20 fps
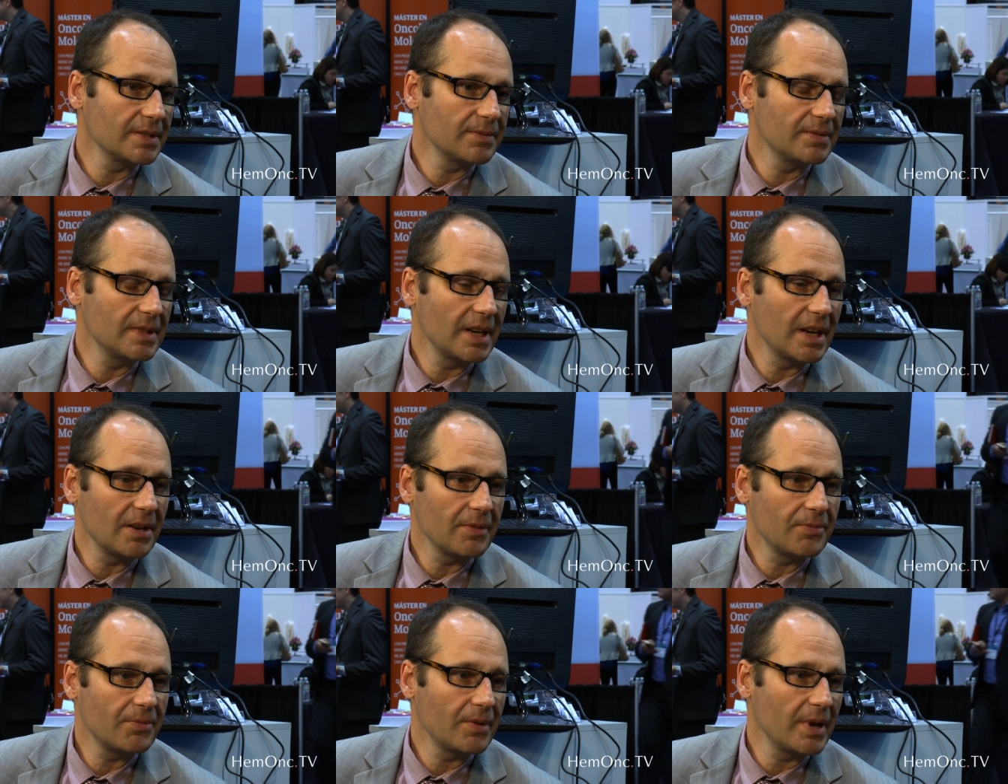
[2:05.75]
If they
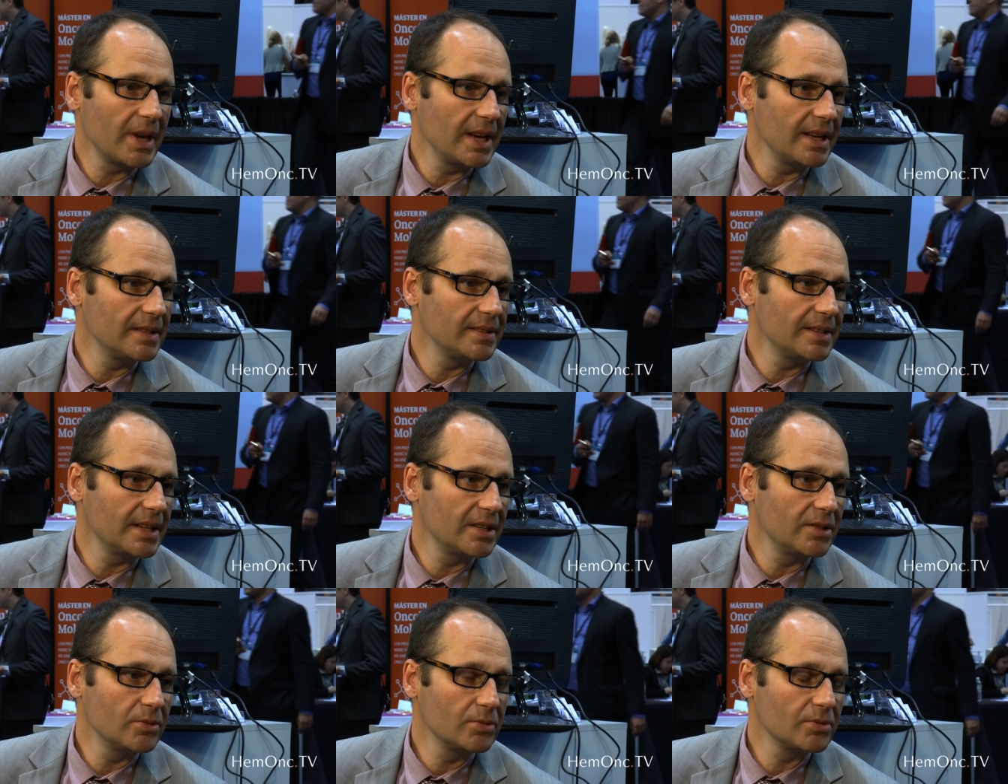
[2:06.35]
are frail,
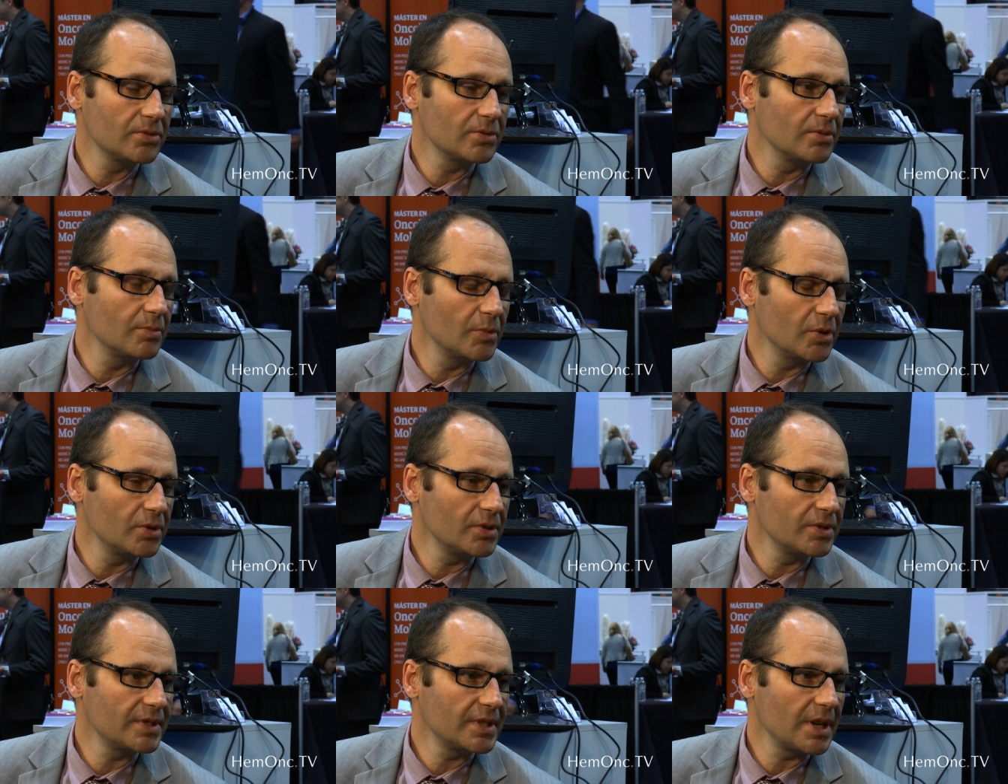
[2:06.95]
they use
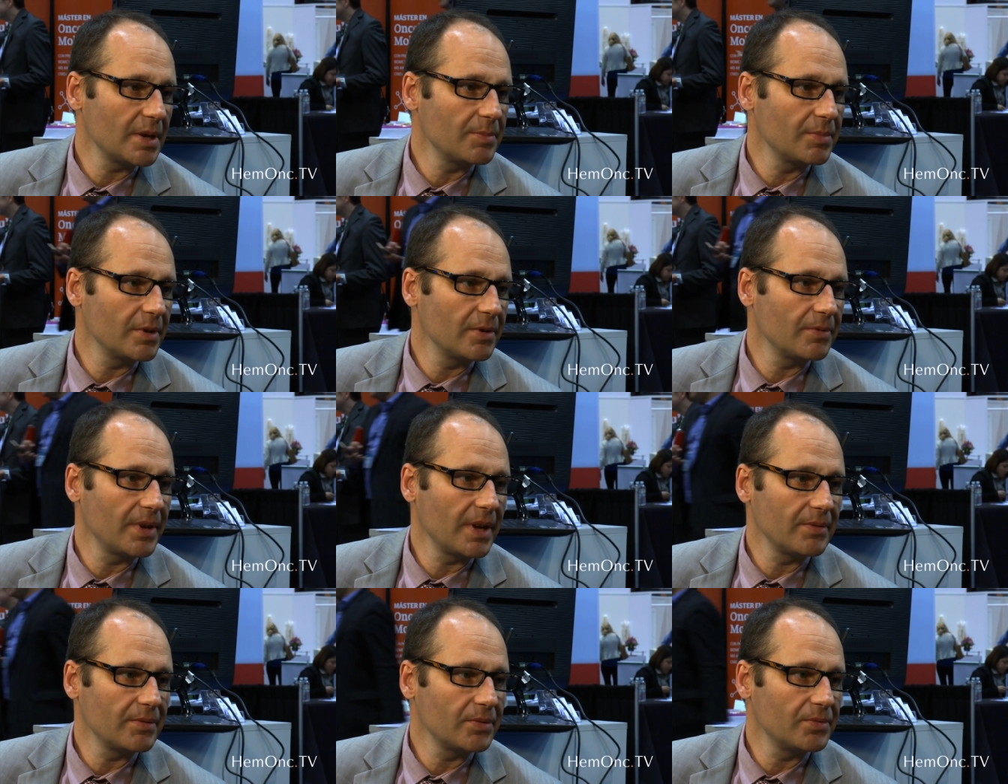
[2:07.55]
monotherapy or
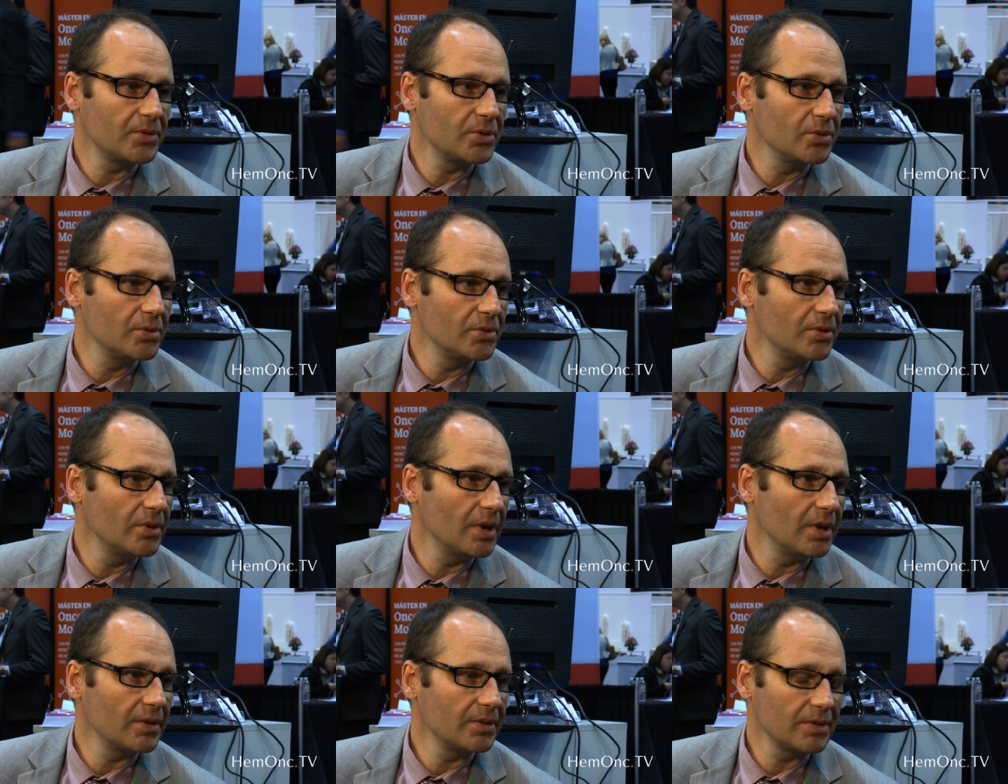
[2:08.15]

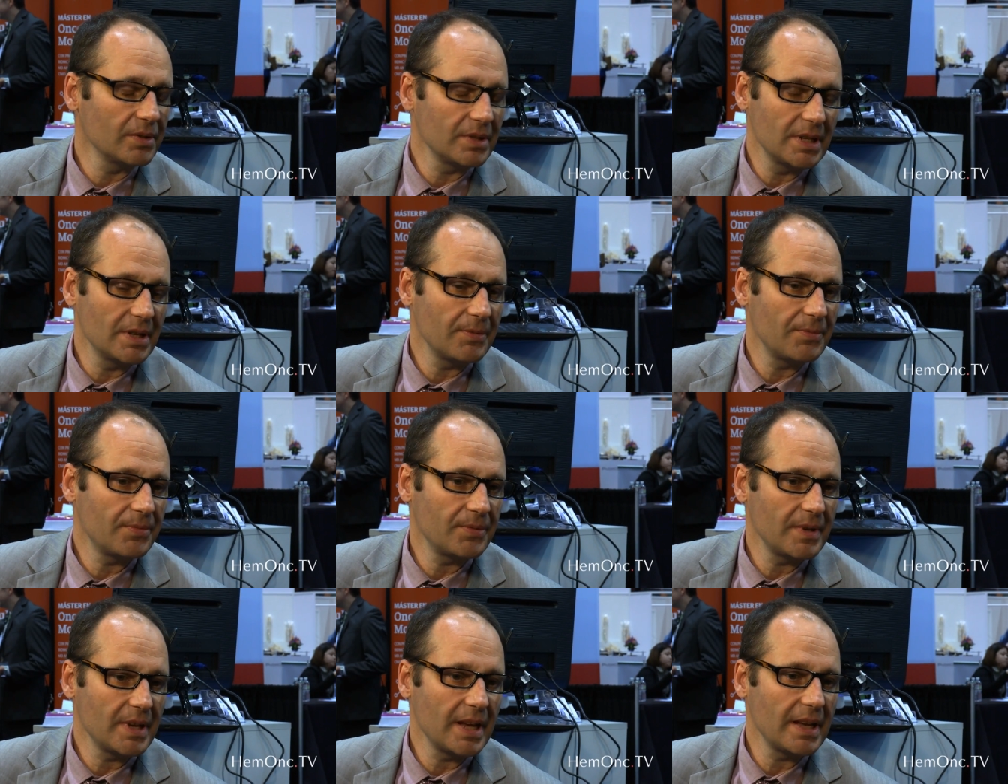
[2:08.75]
5-FU, and
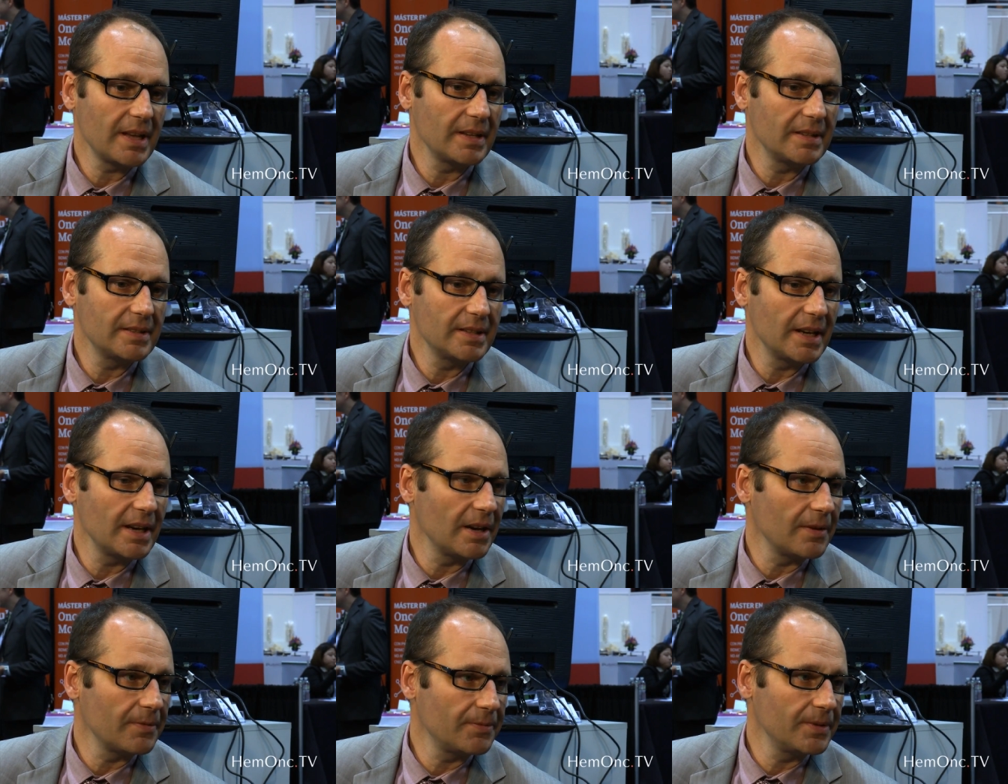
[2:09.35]
if they
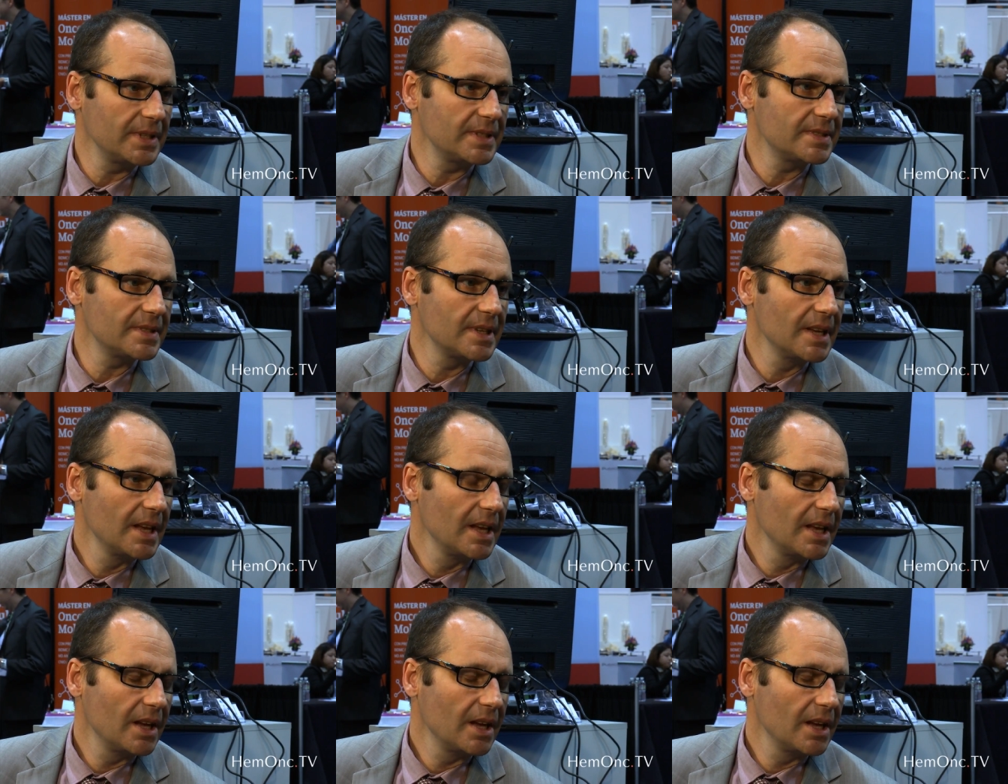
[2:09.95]
are fit